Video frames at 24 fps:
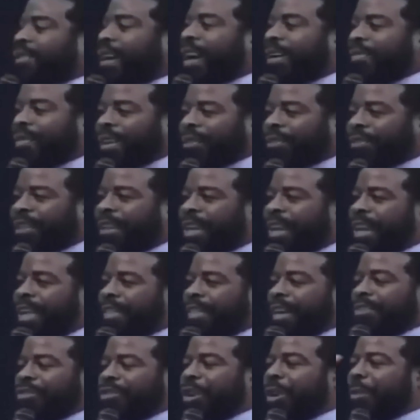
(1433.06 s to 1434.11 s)
of service
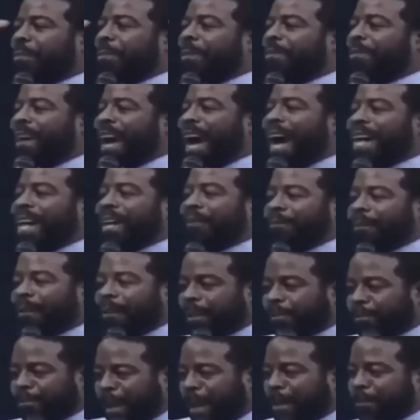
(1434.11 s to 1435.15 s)
that you're providing
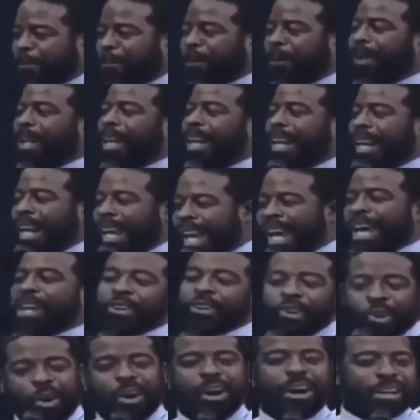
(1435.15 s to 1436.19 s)
for the people
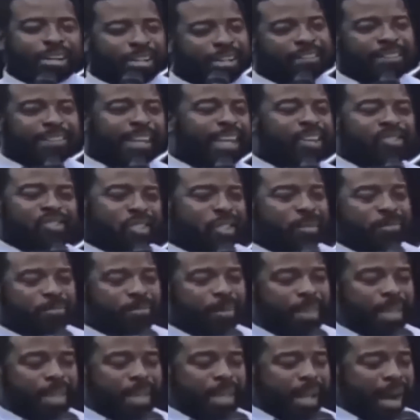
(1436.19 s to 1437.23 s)
in your organization.